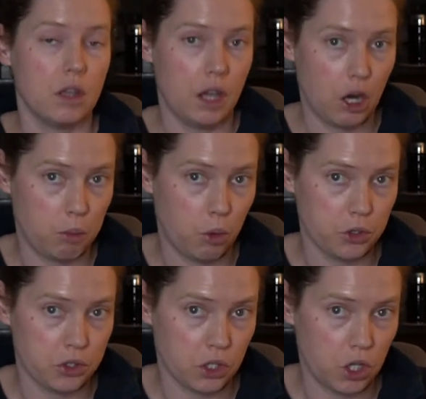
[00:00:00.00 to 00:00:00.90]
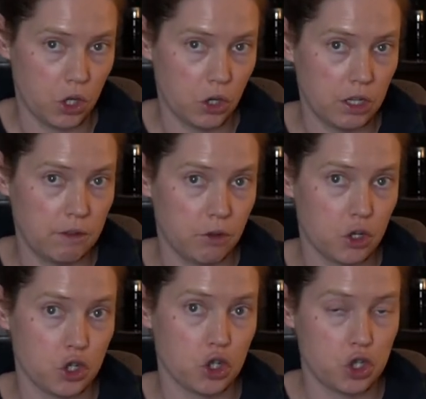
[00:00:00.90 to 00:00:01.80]
Airport Security
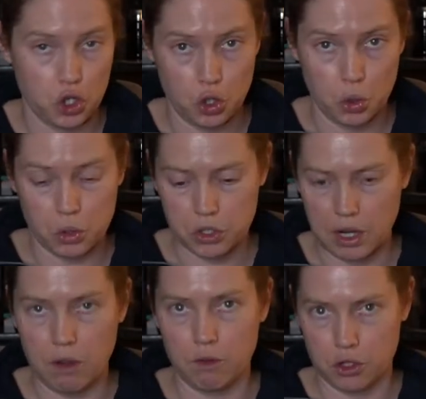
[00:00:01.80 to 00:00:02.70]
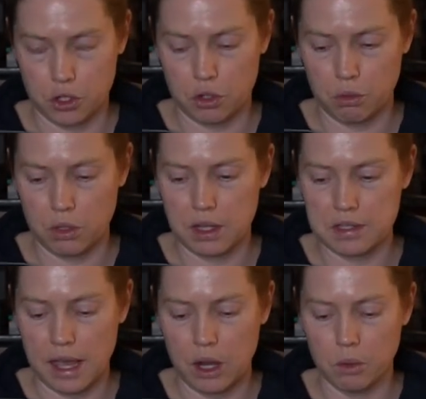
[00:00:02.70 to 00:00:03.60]
version 2. There's now a version 3 that's
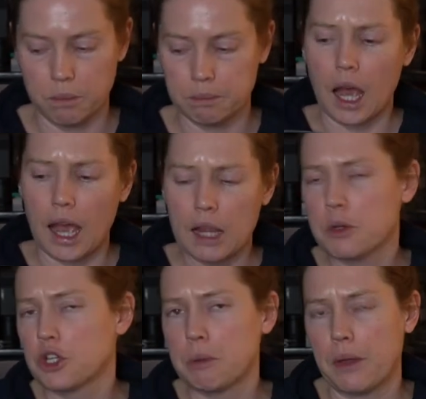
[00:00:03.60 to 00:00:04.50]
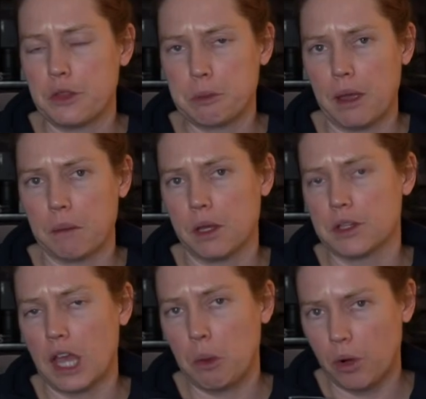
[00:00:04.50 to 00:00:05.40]
out. I originally bought this bag because
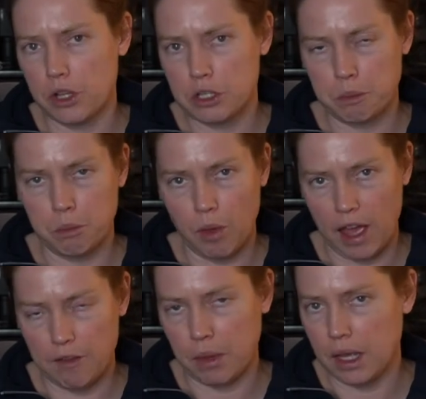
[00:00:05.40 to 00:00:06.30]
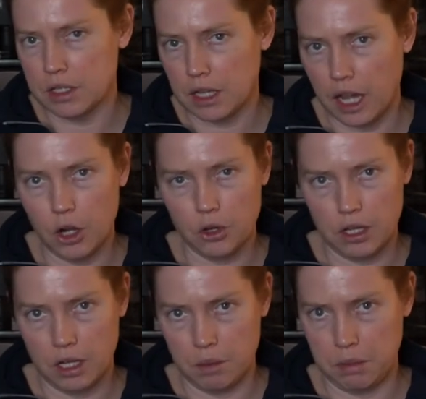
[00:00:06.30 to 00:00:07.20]
I wanted to have my entire
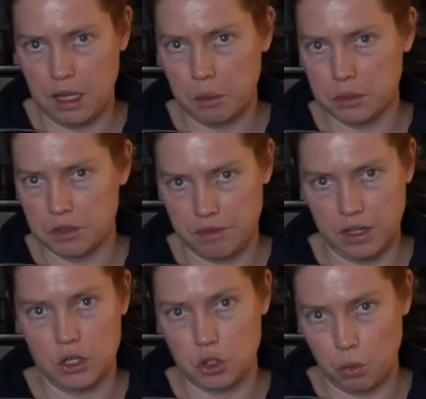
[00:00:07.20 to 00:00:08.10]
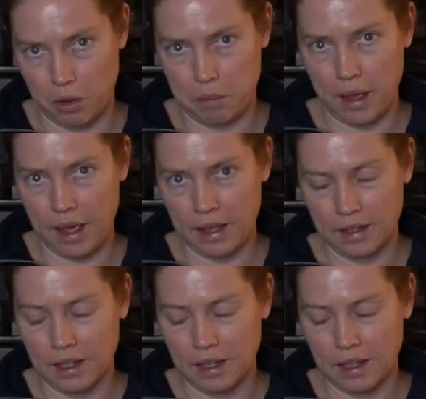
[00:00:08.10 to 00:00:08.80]
kit be able to fit into one bag.